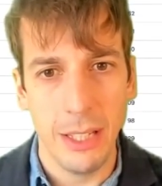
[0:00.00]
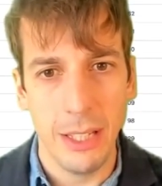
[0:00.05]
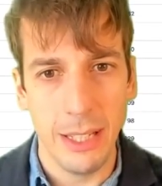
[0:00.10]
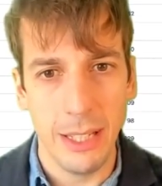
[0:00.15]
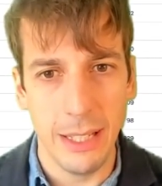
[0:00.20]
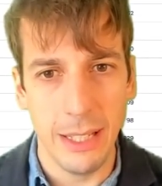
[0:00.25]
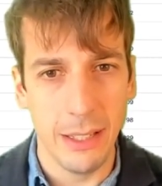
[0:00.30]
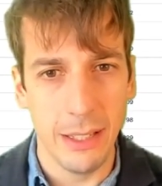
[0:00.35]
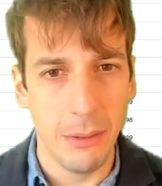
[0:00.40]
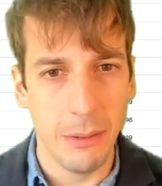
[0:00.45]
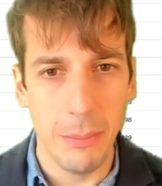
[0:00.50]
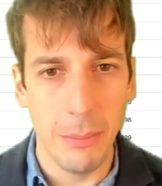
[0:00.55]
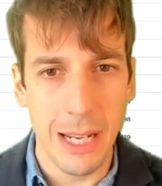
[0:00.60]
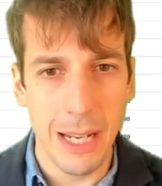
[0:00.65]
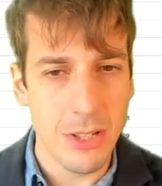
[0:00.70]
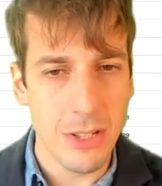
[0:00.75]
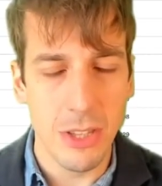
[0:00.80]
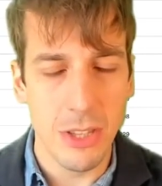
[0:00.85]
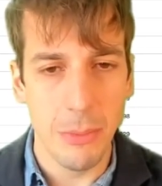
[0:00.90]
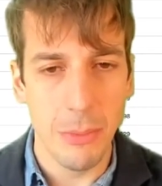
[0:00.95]
and
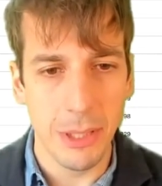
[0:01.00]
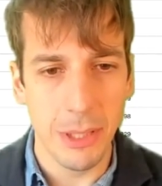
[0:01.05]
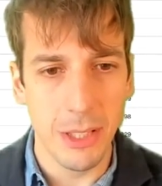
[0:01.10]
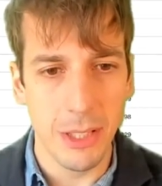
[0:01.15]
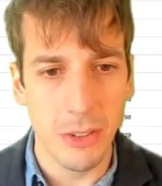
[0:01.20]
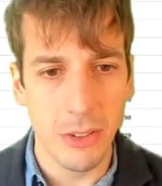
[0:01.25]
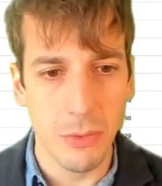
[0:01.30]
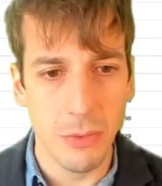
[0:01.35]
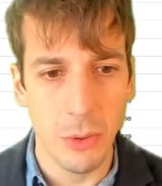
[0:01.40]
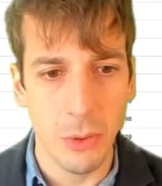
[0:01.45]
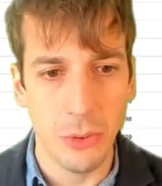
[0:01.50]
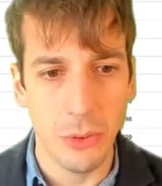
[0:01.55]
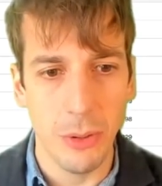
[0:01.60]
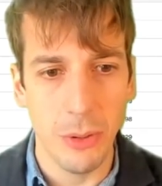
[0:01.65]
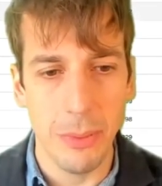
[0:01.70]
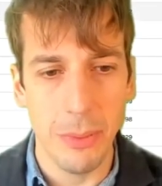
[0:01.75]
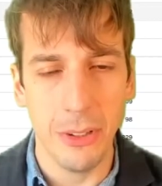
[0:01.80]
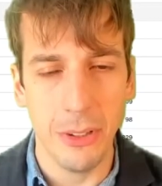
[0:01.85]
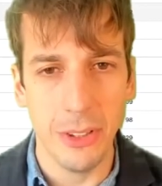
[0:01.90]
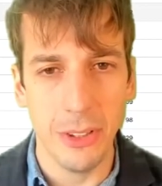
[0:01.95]
matching them against
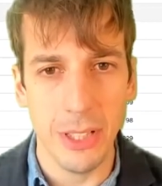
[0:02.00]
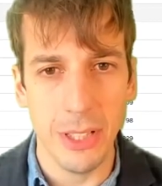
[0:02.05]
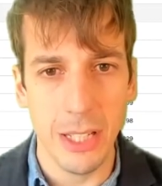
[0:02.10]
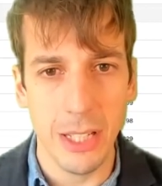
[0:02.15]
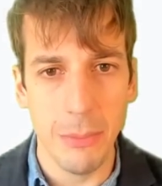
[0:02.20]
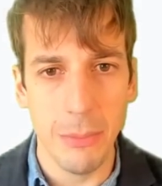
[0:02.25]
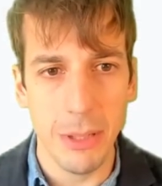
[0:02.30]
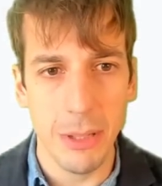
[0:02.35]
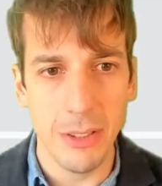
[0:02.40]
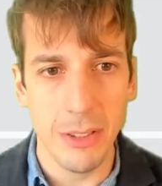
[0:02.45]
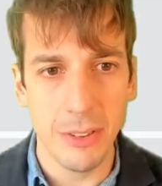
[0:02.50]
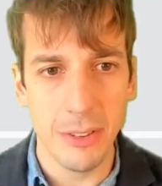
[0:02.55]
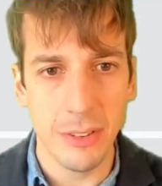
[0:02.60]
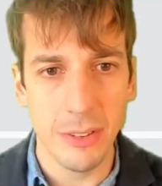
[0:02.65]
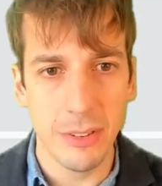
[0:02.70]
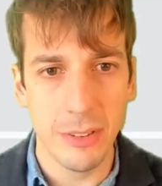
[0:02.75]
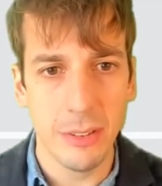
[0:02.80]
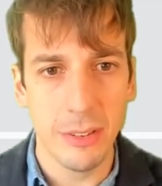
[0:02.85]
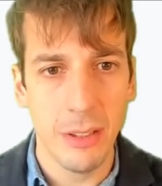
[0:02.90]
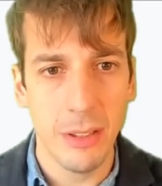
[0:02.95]
vulnerability
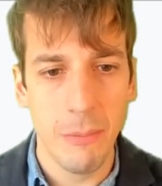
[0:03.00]
databases.